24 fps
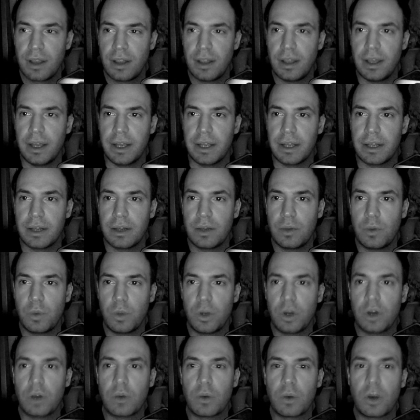Like
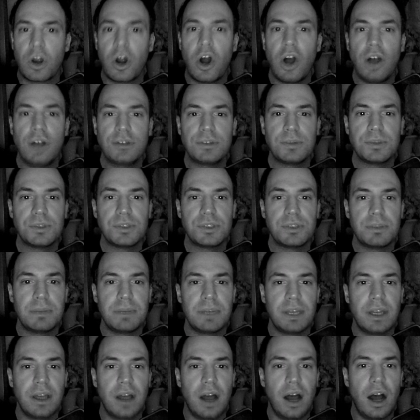we're all supposed to
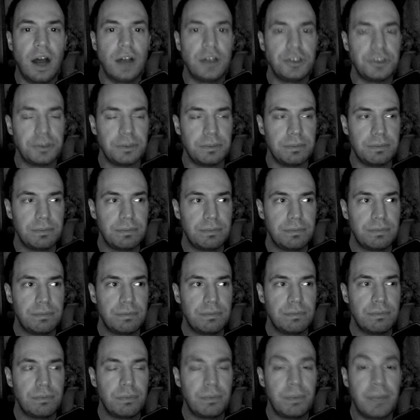be 100,
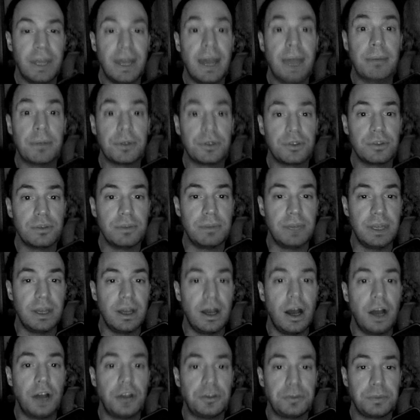be able to be
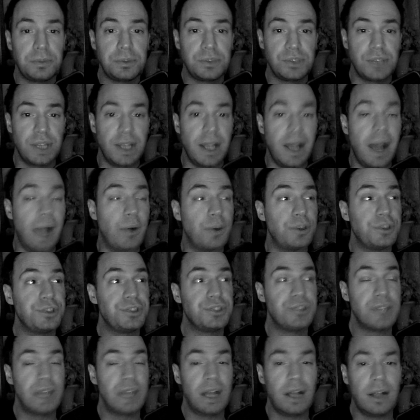100%
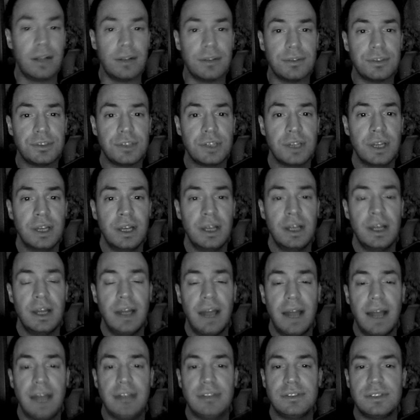ourselves
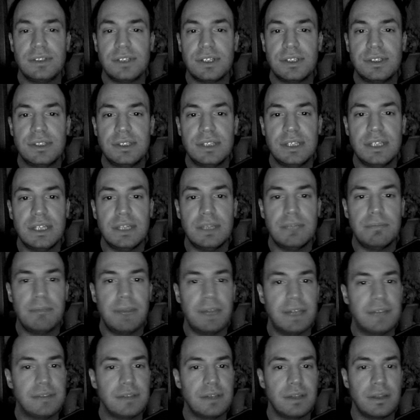and succeed
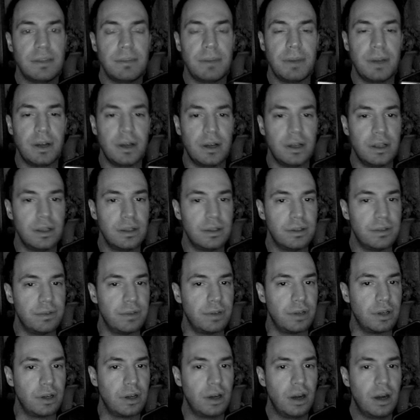based on the merit of
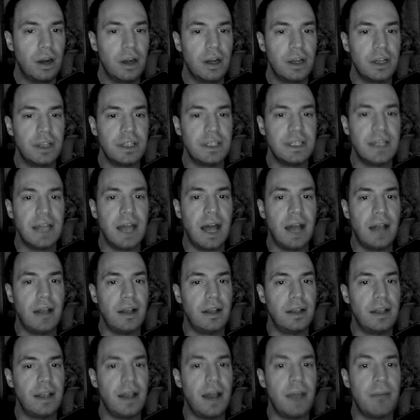our art, not
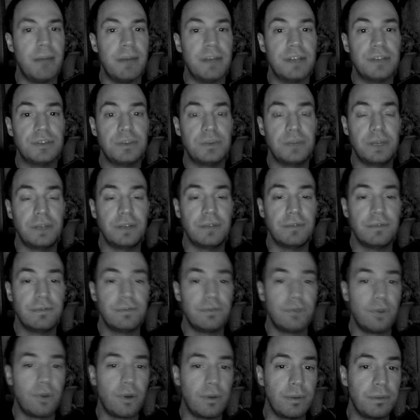on how best we
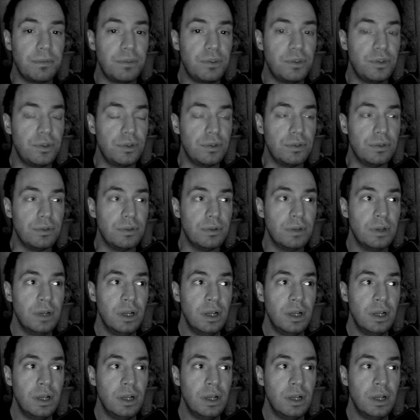conform to